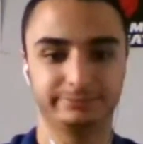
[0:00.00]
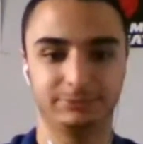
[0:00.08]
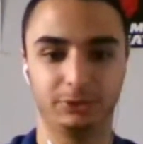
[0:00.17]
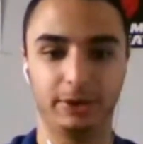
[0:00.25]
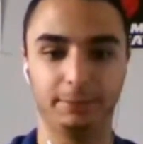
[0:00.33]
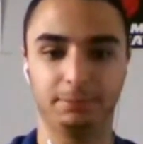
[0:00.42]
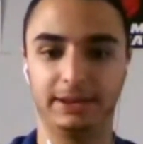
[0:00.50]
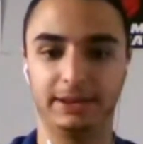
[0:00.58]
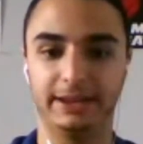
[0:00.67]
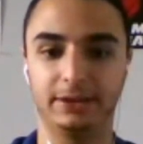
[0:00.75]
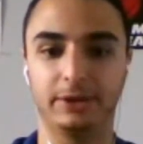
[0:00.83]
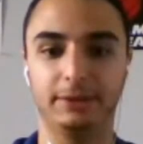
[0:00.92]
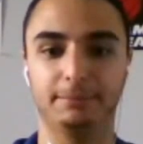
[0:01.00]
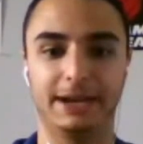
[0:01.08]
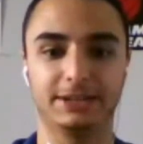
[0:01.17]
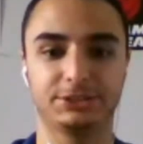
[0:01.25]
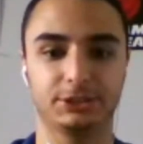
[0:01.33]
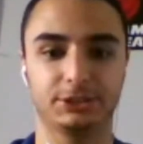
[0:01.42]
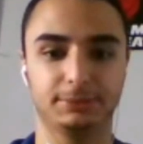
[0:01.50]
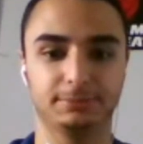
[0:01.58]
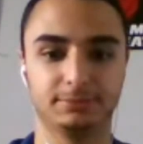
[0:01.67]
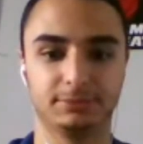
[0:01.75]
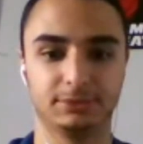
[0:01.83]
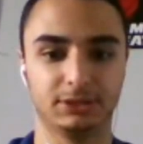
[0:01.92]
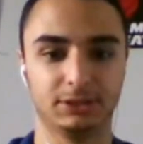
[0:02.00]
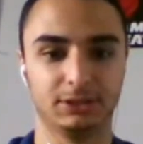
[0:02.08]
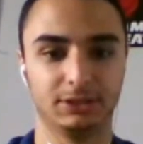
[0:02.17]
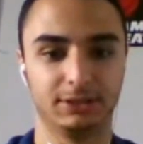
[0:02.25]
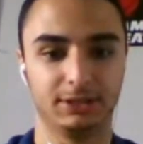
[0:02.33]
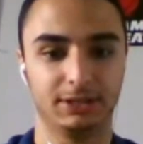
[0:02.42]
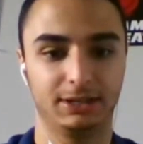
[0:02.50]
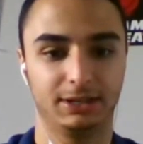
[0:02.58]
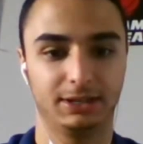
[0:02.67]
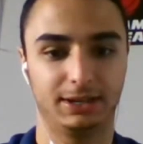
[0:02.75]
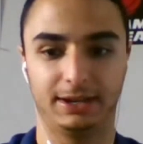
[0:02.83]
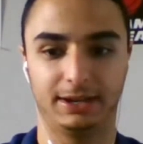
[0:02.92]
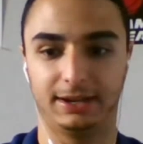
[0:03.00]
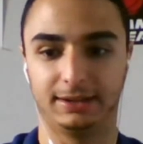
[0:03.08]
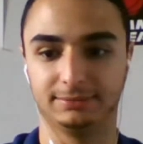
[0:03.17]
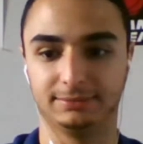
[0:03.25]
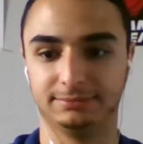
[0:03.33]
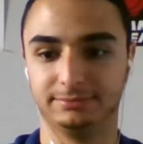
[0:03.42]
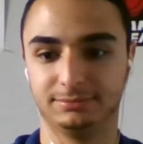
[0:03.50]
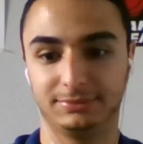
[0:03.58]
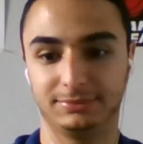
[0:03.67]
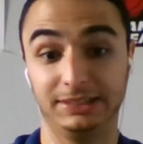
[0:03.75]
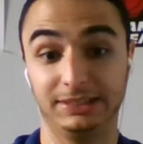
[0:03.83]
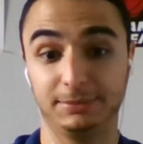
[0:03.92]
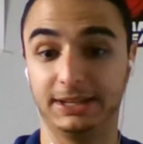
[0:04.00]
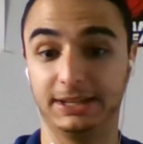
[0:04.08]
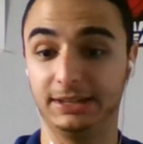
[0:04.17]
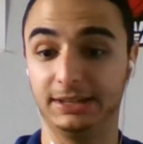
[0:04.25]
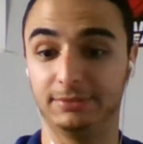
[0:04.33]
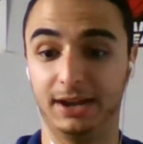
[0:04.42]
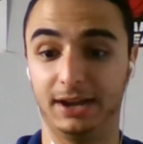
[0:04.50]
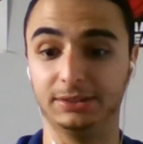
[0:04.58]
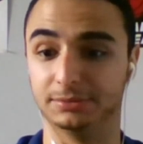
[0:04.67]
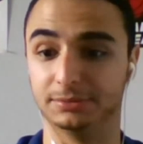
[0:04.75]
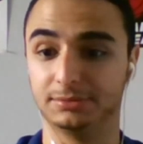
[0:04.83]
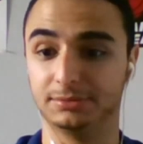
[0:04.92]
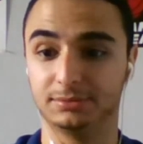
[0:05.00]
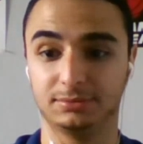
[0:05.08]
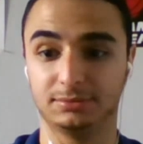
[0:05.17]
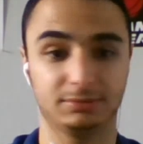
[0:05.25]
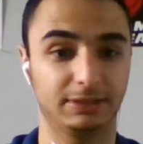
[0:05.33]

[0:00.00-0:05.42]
great play, great matchup. And he's been hitting value. Yep.